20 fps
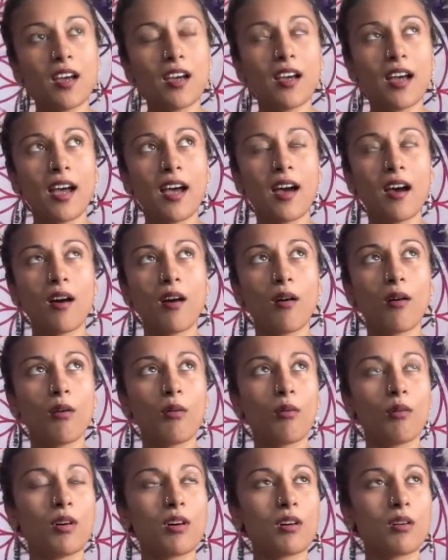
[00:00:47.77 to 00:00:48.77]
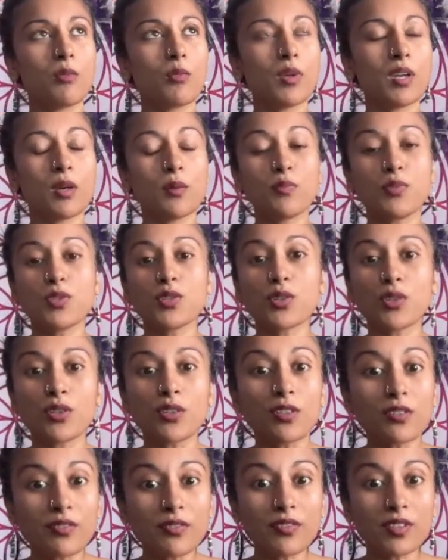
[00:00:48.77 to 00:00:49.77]
how we
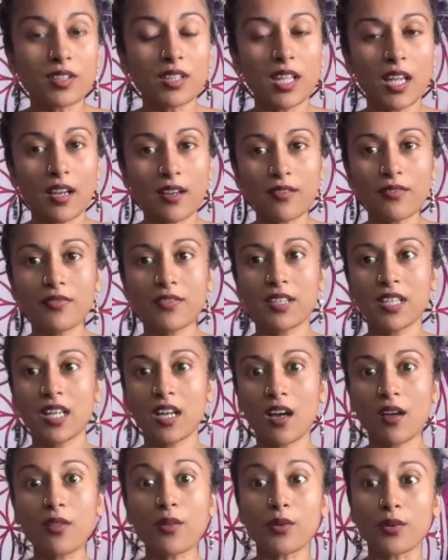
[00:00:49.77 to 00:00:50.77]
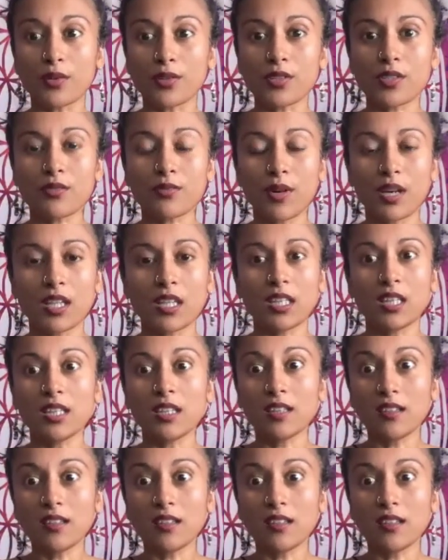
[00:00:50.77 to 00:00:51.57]
observe the life in others, right?